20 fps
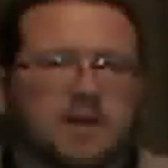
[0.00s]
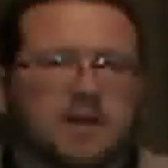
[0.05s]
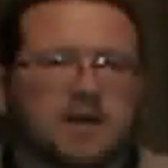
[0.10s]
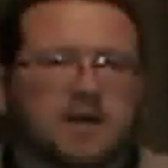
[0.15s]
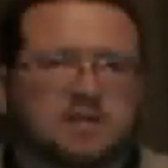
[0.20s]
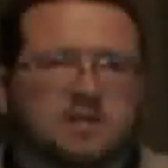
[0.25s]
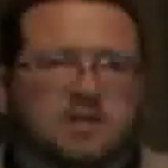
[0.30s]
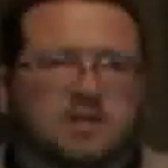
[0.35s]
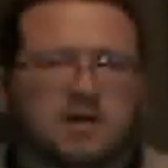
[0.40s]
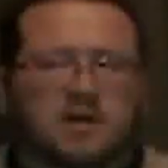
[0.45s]
but
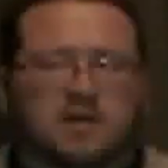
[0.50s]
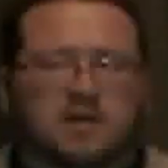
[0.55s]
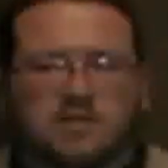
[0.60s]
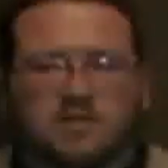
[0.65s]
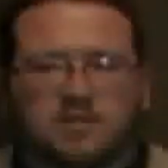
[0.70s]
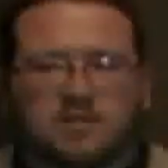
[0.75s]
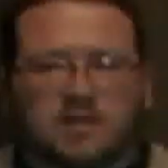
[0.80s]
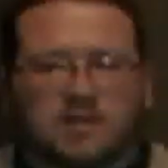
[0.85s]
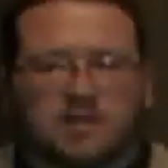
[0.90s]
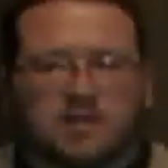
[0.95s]
it has a
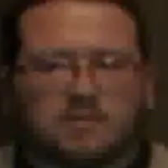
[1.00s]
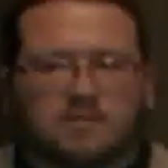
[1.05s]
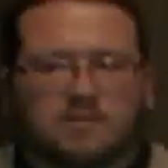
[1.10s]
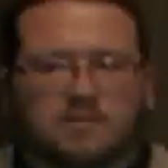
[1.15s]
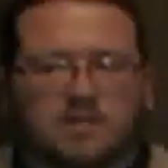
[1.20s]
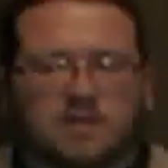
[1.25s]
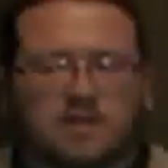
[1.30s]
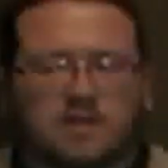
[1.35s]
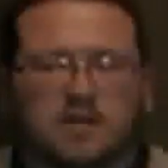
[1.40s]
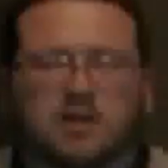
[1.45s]
lot of
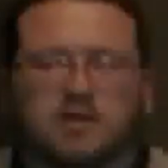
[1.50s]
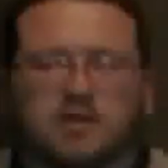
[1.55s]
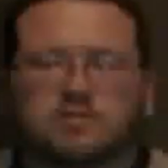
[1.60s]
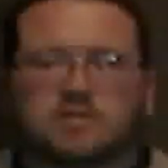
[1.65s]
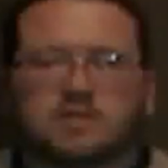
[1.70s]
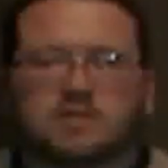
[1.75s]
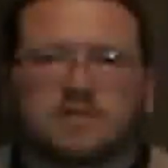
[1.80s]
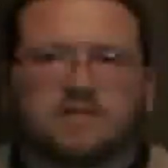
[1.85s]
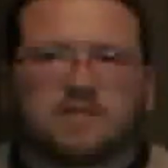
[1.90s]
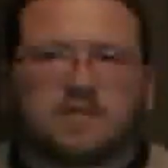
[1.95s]
the
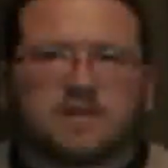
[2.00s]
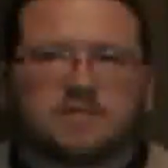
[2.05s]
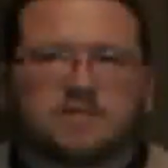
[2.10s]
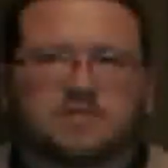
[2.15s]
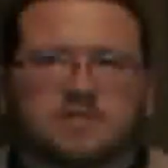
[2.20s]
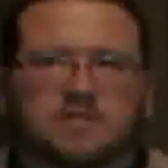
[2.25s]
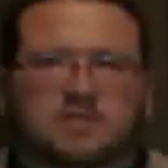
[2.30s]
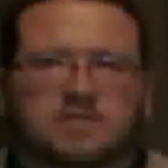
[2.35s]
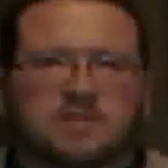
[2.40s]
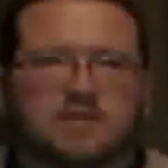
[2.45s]
notes and the
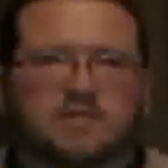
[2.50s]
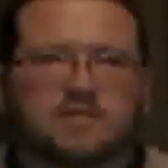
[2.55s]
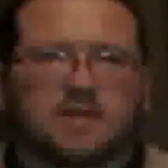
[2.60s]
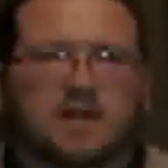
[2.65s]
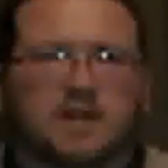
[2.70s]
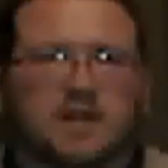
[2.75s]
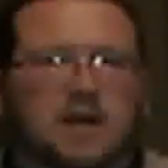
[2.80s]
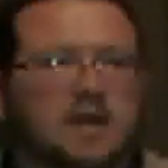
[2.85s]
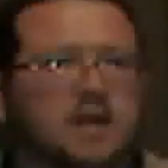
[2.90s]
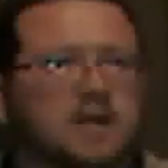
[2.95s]
flavors and
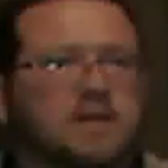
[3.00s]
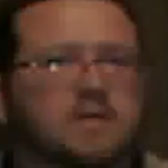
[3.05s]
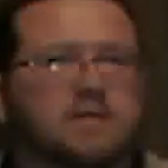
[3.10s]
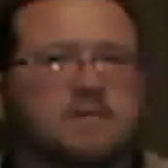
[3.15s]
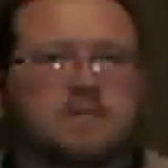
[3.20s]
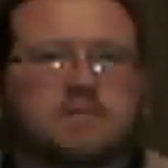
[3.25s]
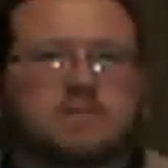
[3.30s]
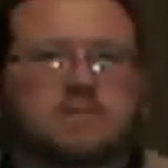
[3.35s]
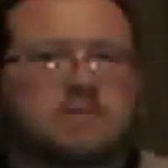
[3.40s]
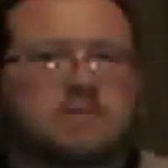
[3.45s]
stuff I like.